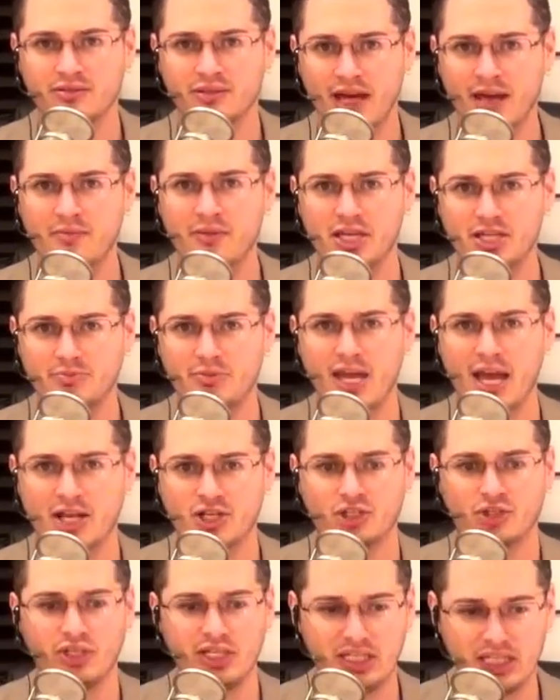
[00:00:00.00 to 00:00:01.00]
That makes me
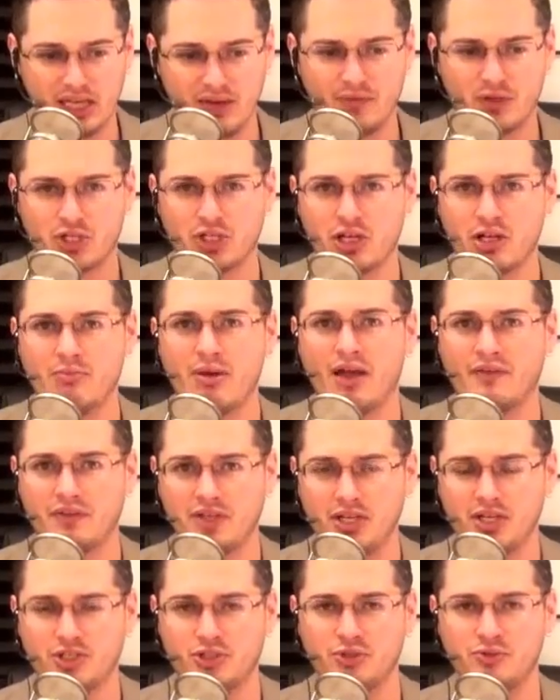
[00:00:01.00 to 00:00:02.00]
actually give a shit about
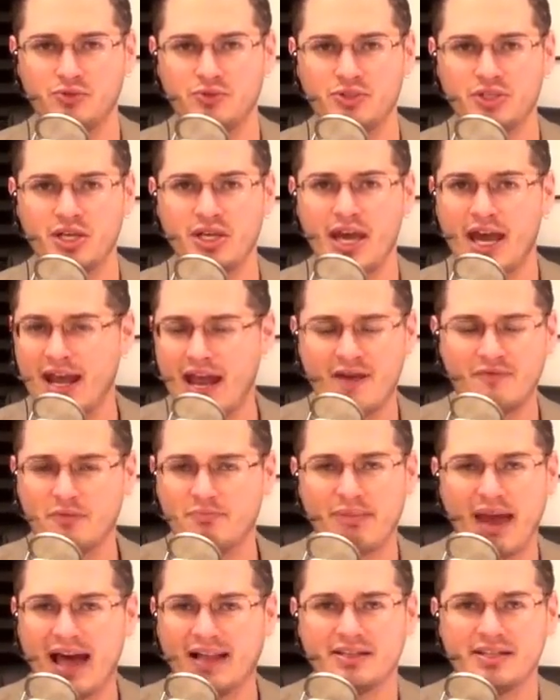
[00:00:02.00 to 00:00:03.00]
the issues and have
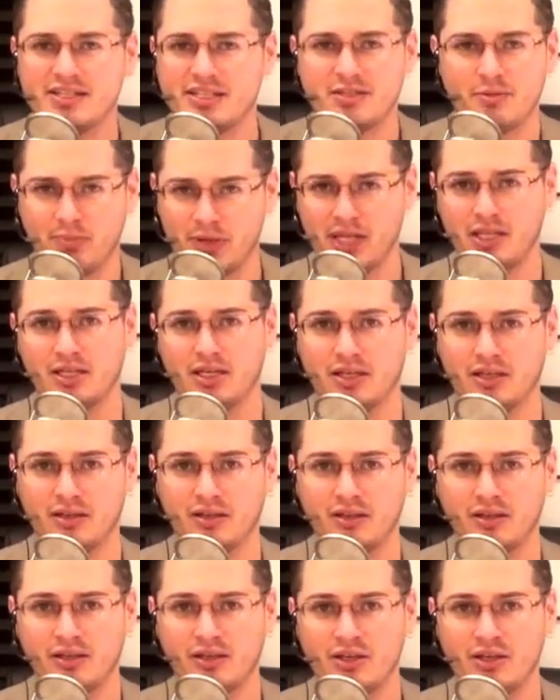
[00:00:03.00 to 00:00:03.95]
a balanced opinion.